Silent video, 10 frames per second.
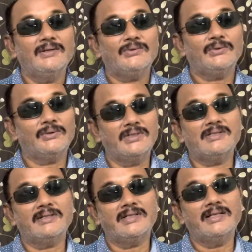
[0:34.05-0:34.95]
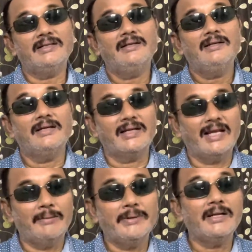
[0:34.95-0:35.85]
So this is the thing. It
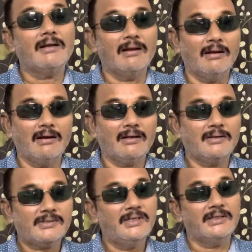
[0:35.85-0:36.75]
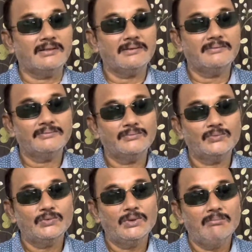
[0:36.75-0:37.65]
happened in Karnataka state.
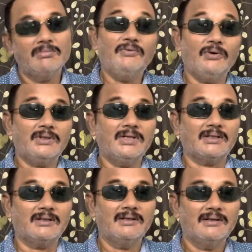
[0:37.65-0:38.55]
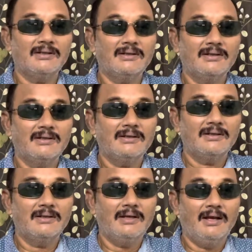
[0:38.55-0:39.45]
Before that,
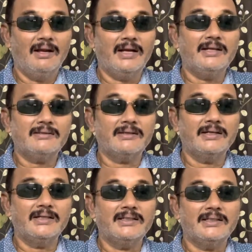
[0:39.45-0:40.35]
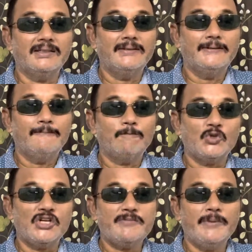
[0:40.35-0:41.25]
let us read the
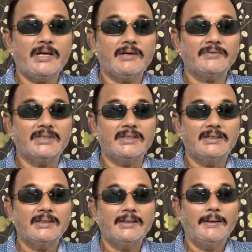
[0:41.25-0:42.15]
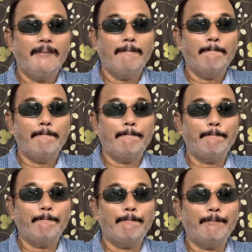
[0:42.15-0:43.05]
judgment of the
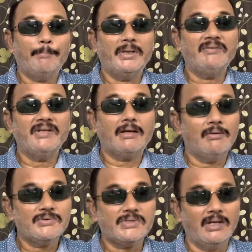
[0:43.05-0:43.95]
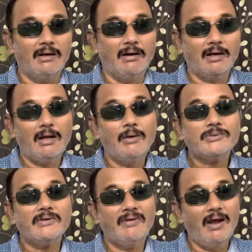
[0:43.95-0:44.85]
Privy Council or House
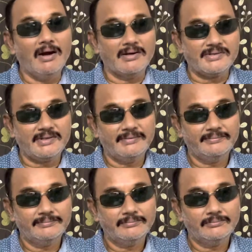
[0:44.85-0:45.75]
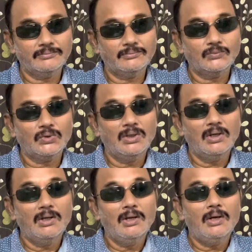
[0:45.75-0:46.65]
of Lords.
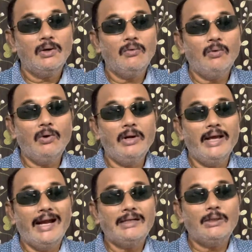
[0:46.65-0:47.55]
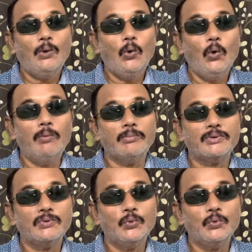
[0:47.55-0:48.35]
Code at home.